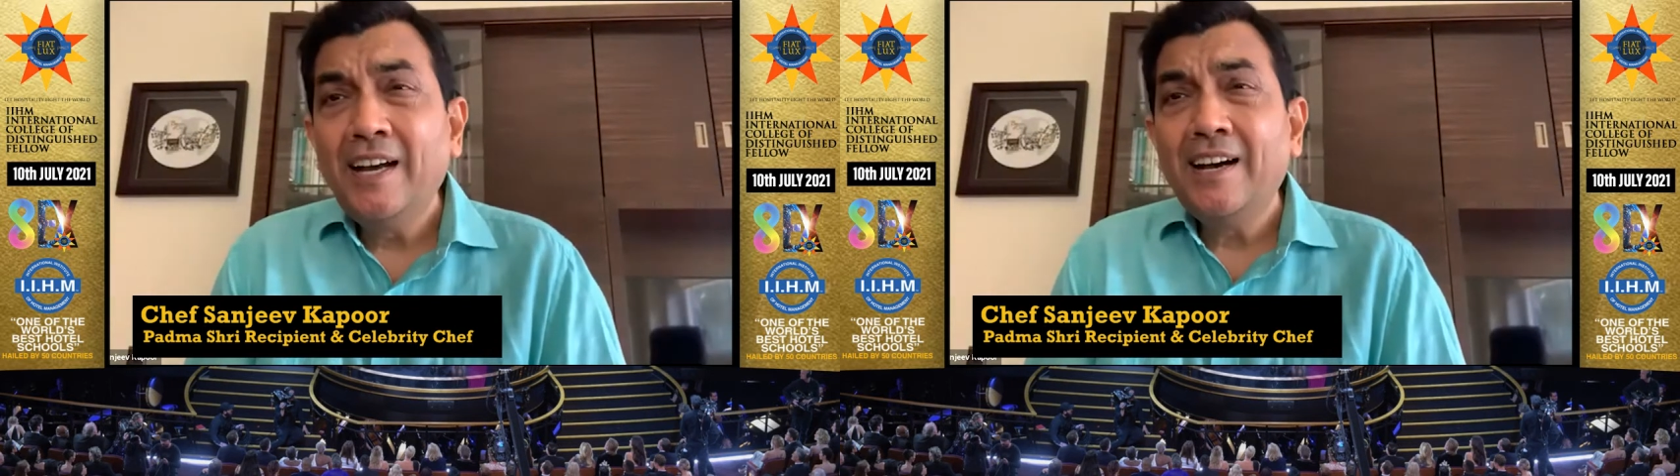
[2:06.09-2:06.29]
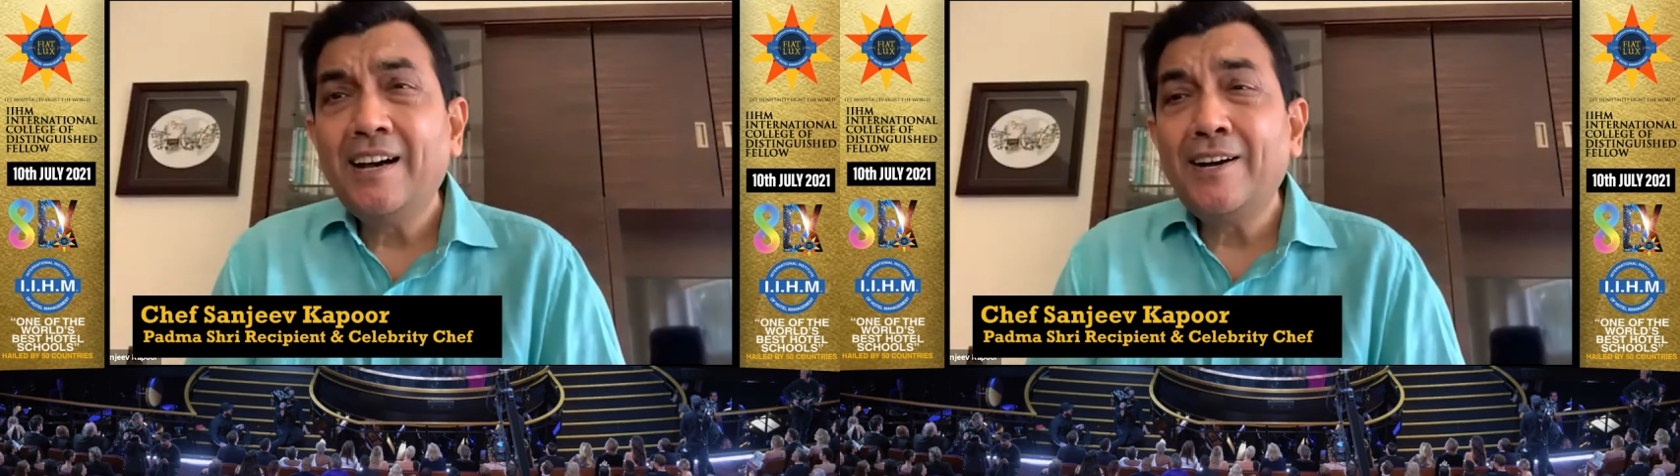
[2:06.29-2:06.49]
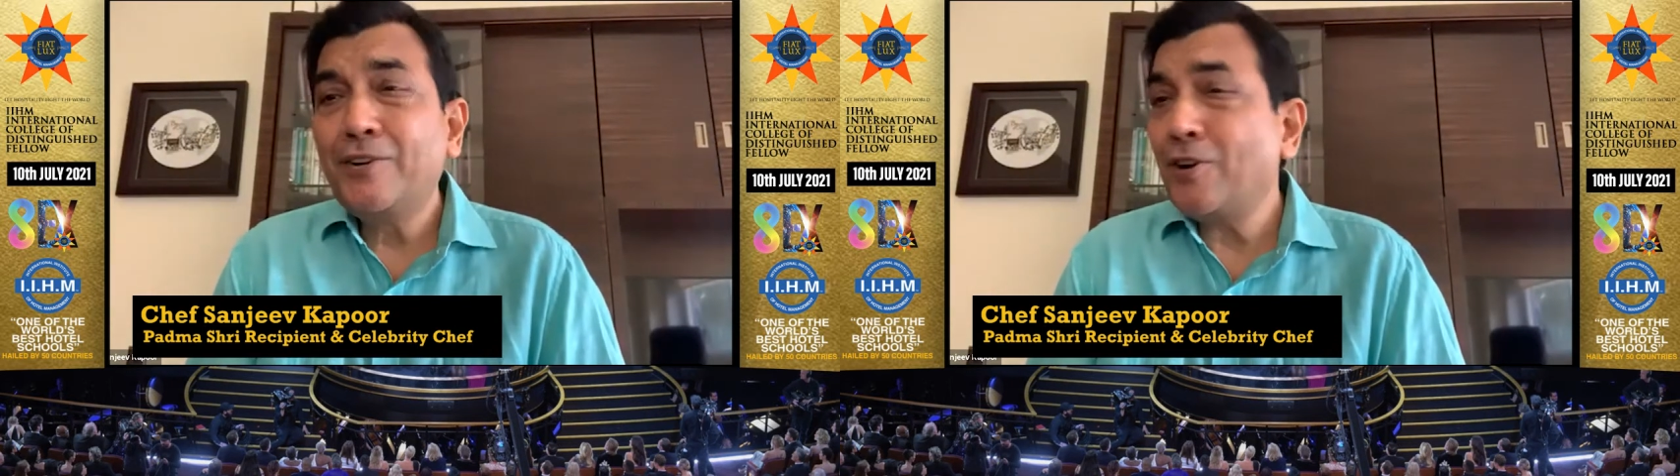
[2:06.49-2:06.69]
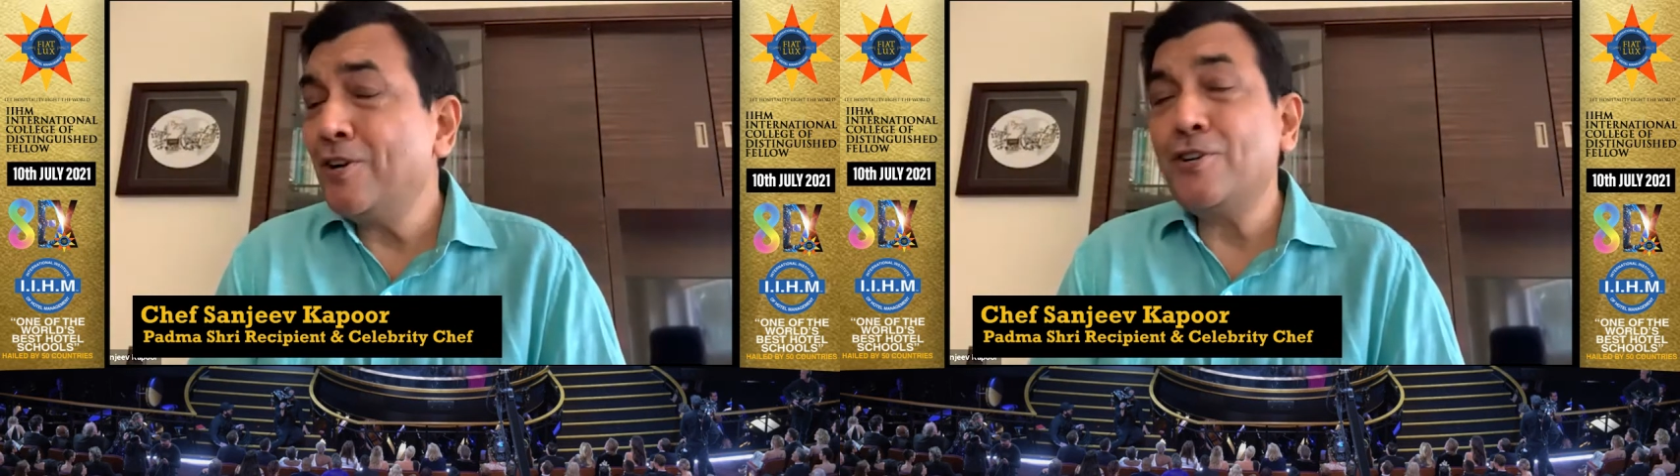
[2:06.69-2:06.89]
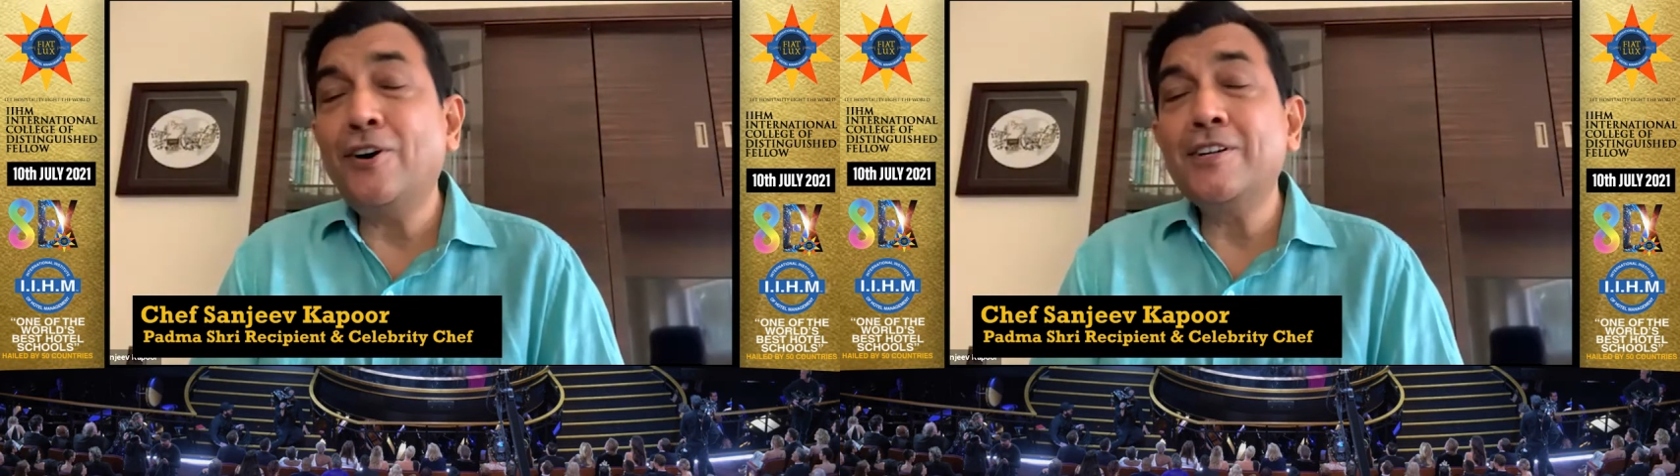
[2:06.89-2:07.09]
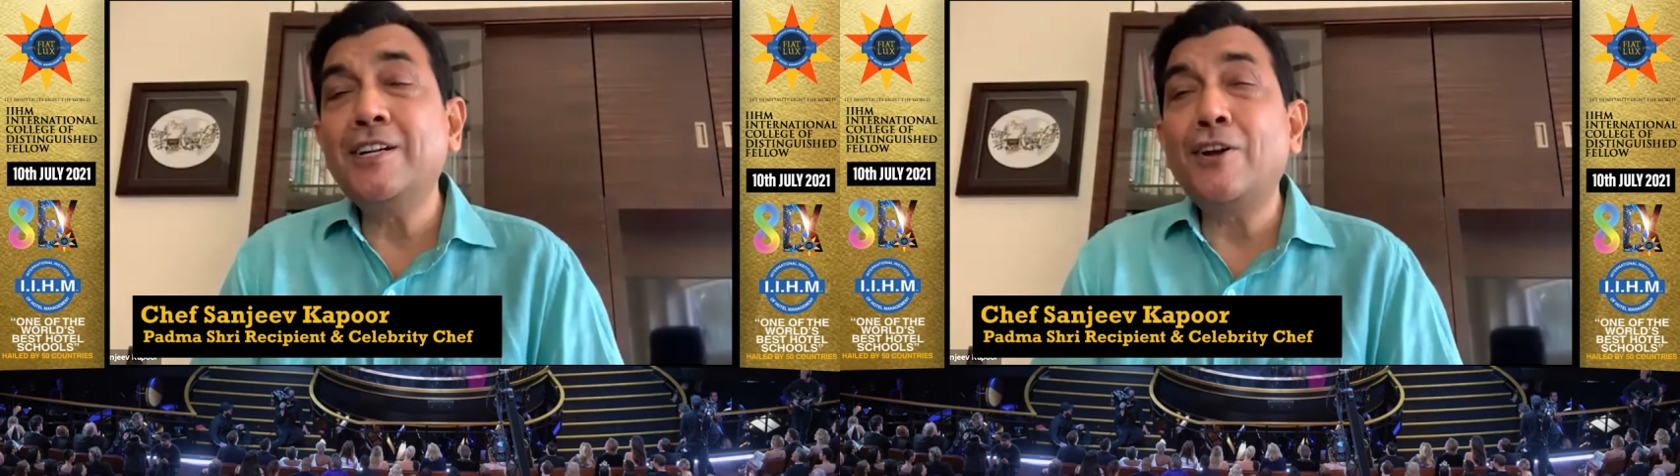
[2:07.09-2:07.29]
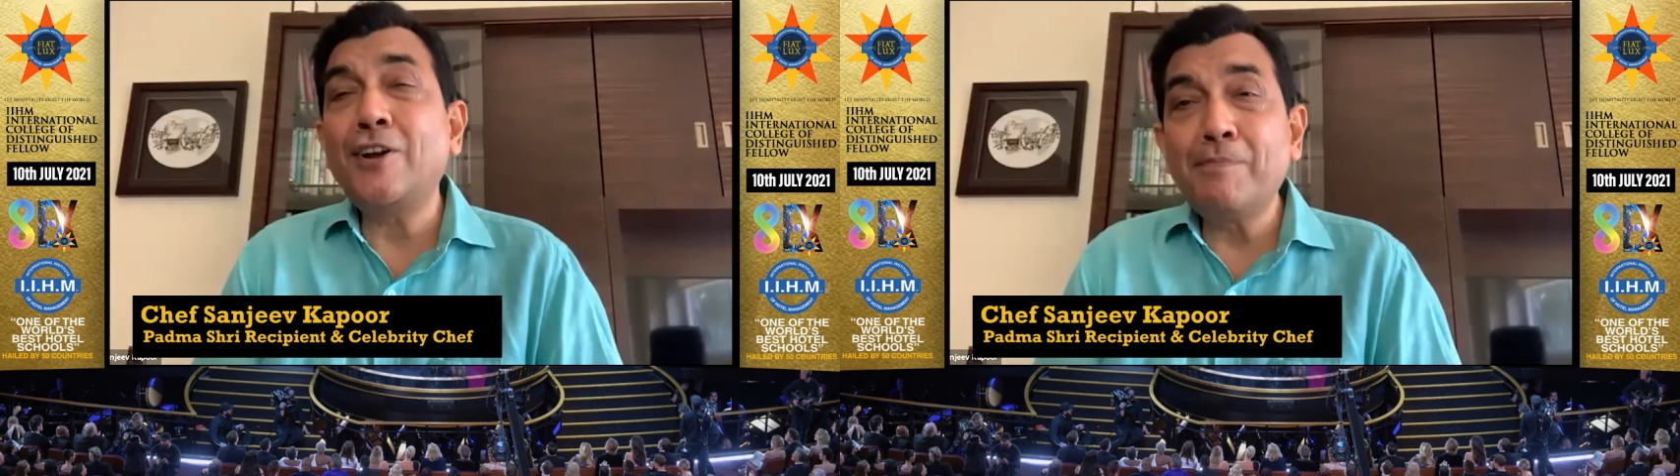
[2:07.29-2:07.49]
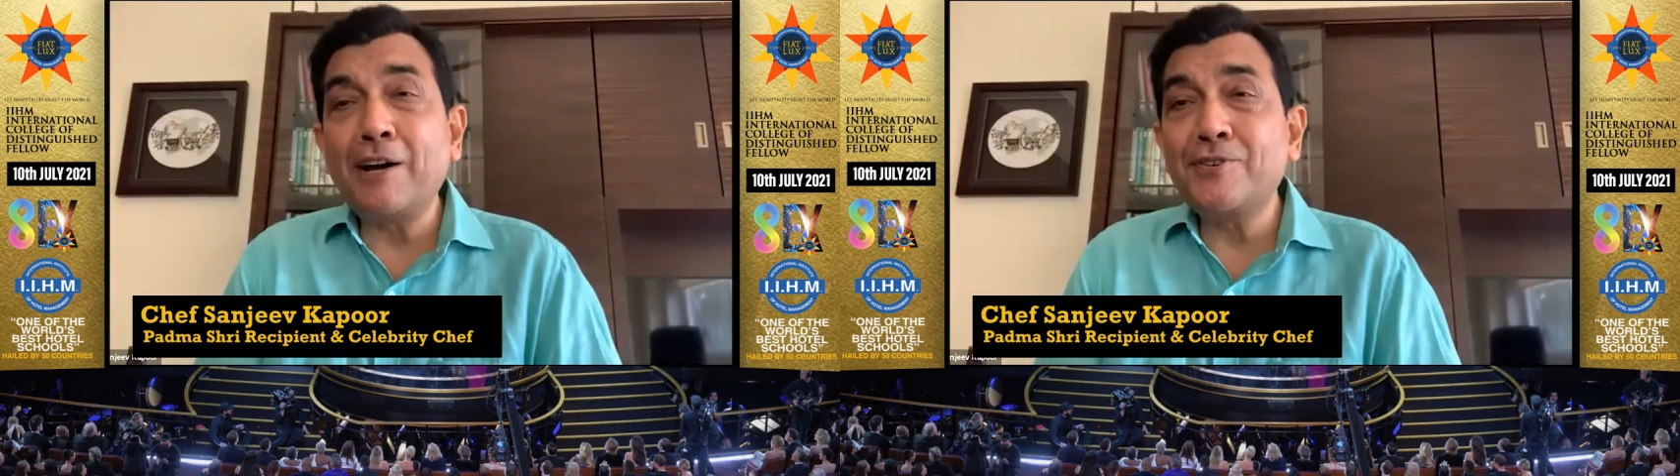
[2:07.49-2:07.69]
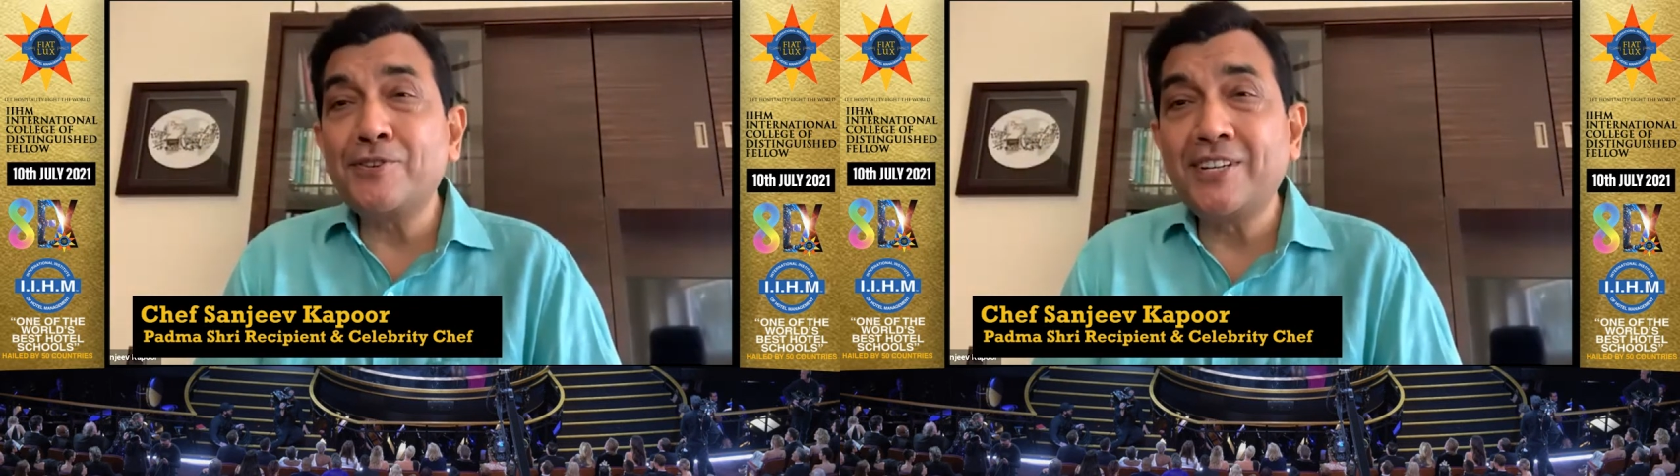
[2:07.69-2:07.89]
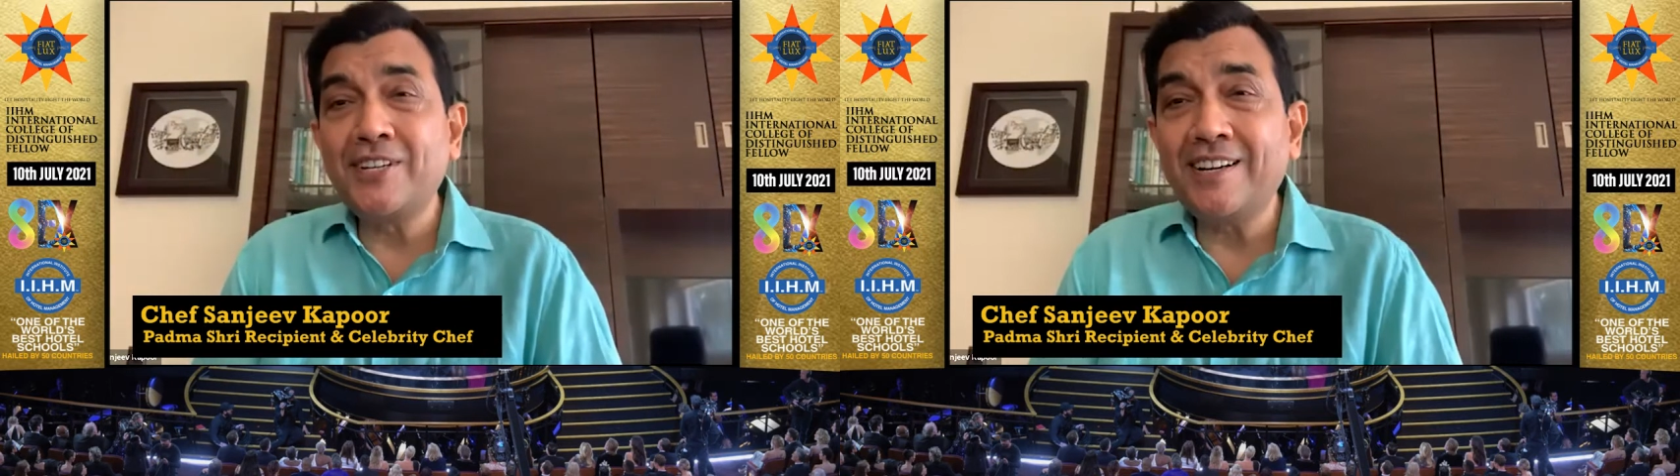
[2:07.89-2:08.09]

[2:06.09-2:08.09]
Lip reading: Ron talked a lot about